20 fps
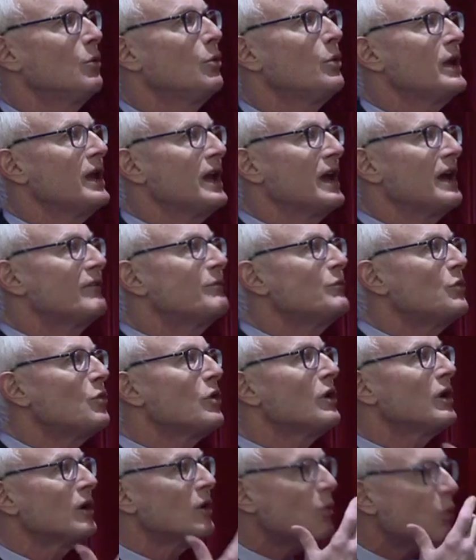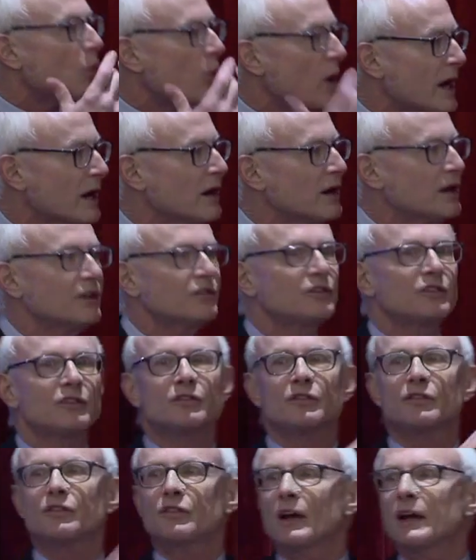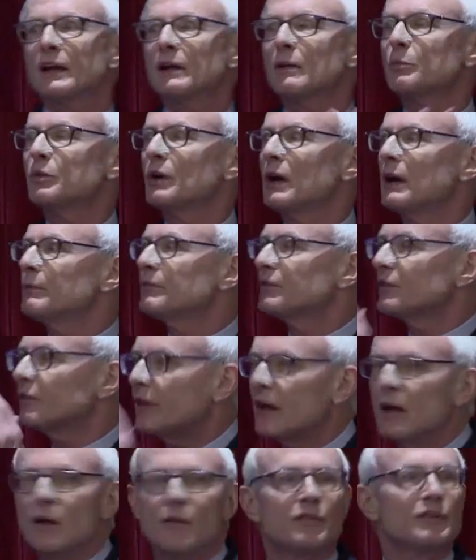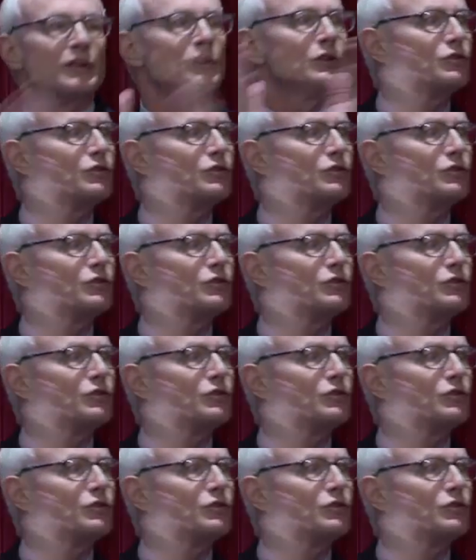We have more awareness of societal problems of health and